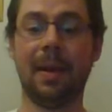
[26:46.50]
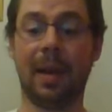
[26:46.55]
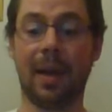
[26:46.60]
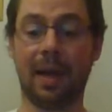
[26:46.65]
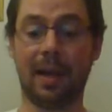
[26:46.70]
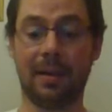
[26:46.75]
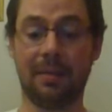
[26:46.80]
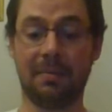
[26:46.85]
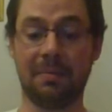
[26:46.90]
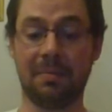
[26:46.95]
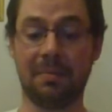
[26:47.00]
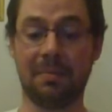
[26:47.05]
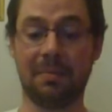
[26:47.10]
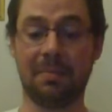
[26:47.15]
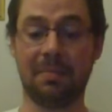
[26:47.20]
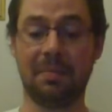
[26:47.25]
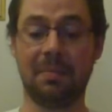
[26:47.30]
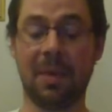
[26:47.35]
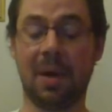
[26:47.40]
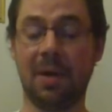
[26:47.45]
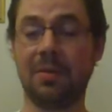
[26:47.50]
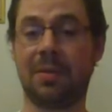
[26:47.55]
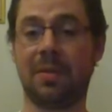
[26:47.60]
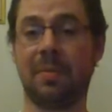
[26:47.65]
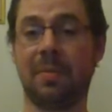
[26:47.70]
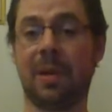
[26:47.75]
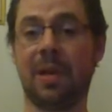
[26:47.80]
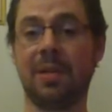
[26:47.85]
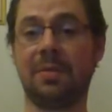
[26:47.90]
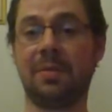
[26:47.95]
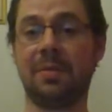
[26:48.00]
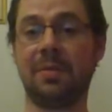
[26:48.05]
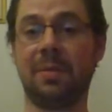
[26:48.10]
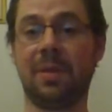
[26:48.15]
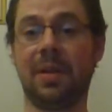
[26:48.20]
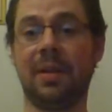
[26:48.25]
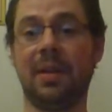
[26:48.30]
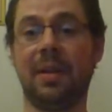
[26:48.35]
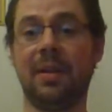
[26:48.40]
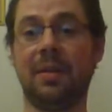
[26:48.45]
And motorbikes was
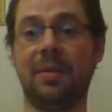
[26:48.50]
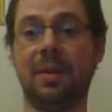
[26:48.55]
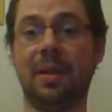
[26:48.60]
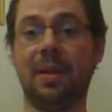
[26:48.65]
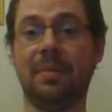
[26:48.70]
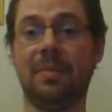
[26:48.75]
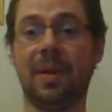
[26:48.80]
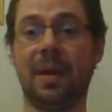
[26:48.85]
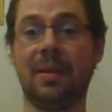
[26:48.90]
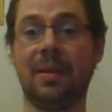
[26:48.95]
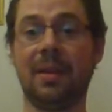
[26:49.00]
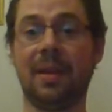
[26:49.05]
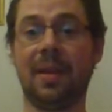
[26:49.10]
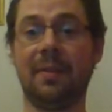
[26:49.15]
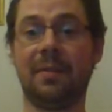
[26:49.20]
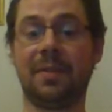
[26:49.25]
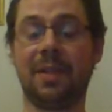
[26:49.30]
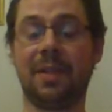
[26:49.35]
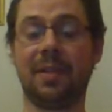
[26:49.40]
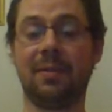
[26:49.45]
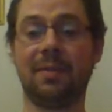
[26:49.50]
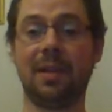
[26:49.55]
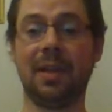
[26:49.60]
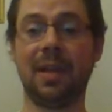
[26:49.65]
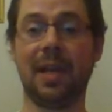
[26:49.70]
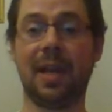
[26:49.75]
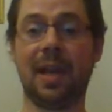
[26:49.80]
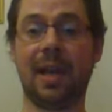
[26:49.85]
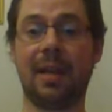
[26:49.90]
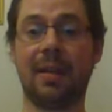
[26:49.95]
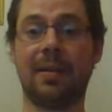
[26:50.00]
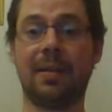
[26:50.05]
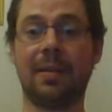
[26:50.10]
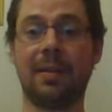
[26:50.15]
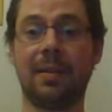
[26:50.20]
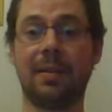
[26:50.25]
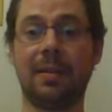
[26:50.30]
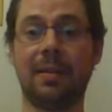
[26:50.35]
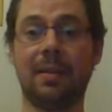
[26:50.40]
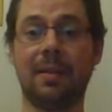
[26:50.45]
one of the only other loves I really had.
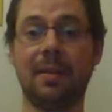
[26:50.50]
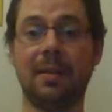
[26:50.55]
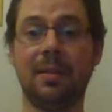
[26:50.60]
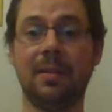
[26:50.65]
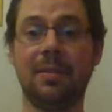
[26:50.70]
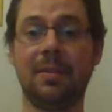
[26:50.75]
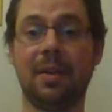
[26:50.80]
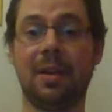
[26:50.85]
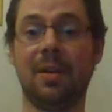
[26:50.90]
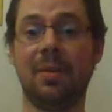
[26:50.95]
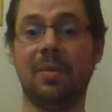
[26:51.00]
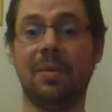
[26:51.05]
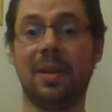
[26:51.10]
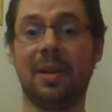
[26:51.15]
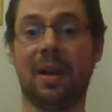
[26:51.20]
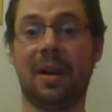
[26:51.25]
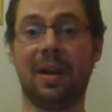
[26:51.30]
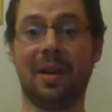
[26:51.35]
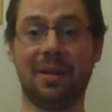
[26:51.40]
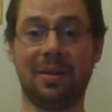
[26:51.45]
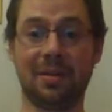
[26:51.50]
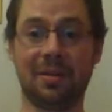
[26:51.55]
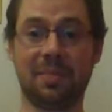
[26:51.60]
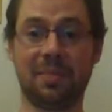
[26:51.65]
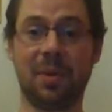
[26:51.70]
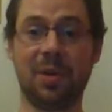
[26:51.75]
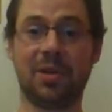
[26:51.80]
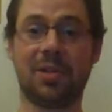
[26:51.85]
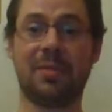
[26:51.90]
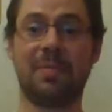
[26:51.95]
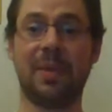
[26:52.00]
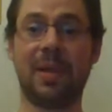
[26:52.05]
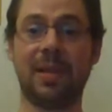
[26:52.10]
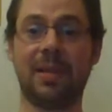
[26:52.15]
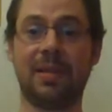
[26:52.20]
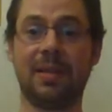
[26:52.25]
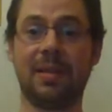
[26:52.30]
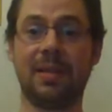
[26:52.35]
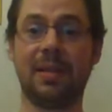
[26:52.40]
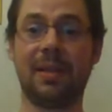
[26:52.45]
So it kind of just pushed
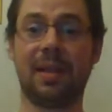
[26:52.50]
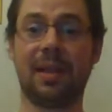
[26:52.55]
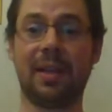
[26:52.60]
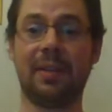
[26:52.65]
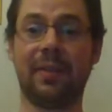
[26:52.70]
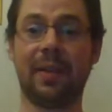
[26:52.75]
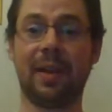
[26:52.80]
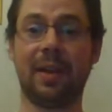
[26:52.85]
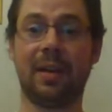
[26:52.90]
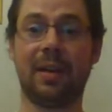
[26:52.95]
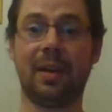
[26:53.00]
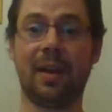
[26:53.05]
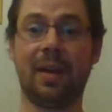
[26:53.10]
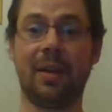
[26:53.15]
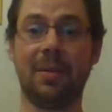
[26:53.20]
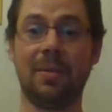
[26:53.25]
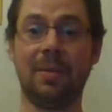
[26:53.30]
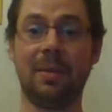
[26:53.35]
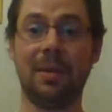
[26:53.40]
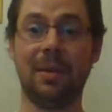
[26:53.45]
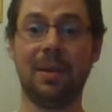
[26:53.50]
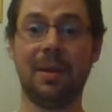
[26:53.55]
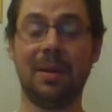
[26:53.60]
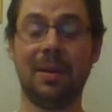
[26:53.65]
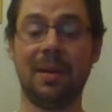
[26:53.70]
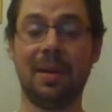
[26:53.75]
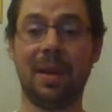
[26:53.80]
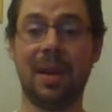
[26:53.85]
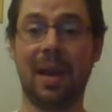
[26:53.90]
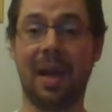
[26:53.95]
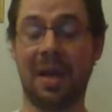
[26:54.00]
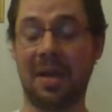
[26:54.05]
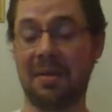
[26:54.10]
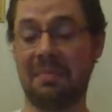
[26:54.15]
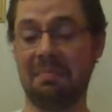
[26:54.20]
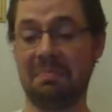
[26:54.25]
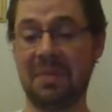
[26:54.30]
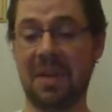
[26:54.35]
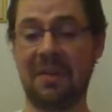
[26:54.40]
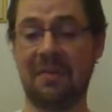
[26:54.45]
me to give it a go.
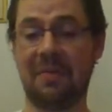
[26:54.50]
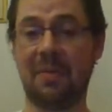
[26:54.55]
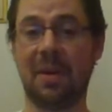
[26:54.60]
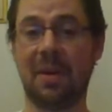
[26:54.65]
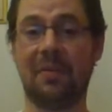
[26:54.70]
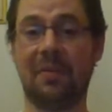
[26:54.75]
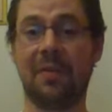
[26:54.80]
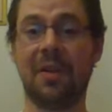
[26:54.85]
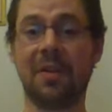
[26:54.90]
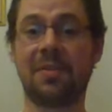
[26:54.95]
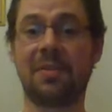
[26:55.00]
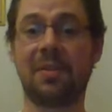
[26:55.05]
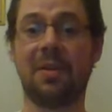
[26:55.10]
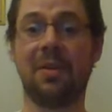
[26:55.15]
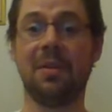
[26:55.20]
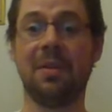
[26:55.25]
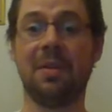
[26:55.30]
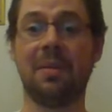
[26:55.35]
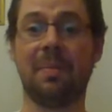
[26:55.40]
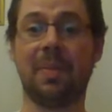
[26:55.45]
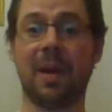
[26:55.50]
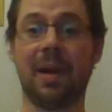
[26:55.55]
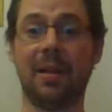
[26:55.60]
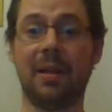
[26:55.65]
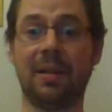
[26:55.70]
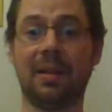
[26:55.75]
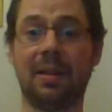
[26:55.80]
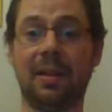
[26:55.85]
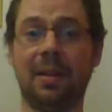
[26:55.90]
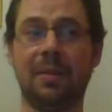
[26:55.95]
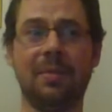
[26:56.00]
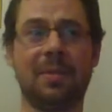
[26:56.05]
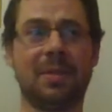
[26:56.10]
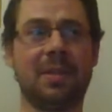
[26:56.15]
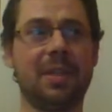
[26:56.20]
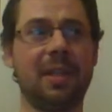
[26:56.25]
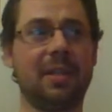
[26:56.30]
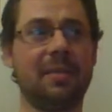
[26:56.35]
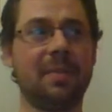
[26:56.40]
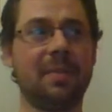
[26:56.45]
And even when I first got on the bike, it was
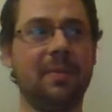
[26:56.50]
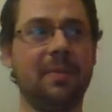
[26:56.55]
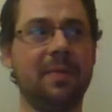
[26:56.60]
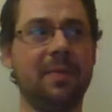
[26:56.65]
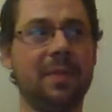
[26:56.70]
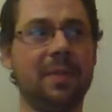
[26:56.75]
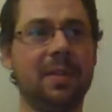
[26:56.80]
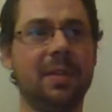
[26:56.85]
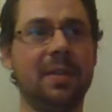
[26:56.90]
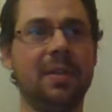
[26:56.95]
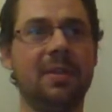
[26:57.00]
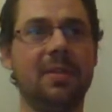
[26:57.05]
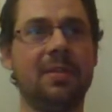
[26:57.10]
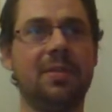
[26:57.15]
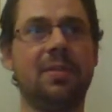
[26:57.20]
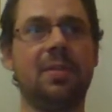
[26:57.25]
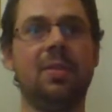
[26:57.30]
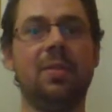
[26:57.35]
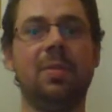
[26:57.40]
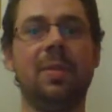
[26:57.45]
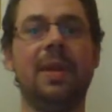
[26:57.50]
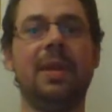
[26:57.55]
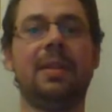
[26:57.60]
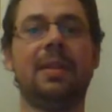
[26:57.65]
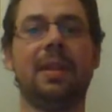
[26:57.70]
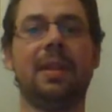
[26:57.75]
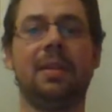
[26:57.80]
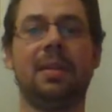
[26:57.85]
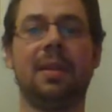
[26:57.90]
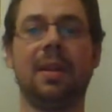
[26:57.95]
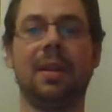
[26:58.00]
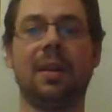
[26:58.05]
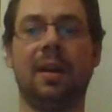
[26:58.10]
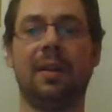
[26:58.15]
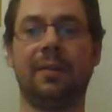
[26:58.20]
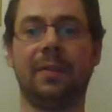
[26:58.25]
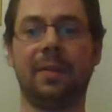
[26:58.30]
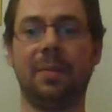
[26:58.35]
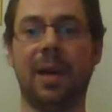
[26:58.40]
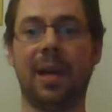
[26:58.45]
6 months and 2 weeks, I think,
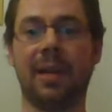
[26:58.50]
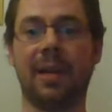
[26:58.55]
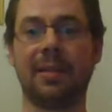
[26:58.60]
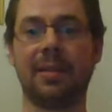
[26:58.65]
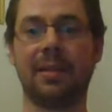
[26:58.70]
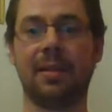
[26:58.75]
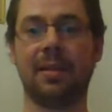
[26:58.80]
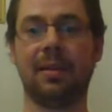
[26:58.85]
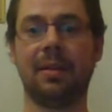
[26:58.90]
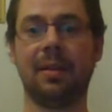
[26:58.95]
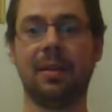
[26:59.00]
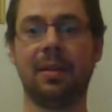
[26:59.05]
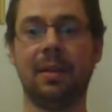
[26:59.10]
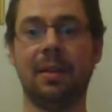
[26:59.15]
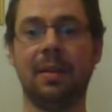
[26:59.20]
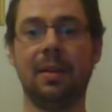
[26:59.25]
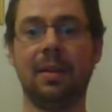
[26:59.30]
after my accident,